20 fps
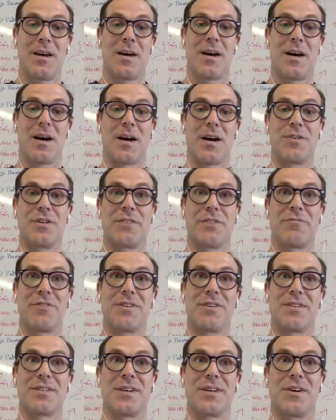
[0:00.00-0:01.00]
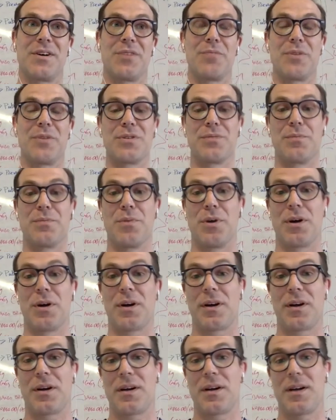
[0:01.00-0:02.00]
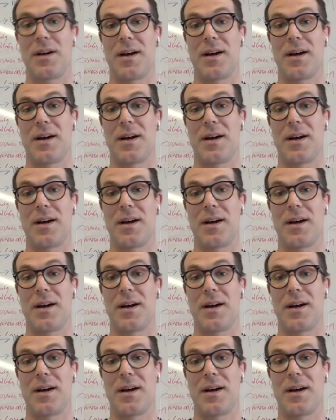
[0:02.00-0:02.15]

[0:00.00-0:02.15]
Jeffrey Zeldman's book,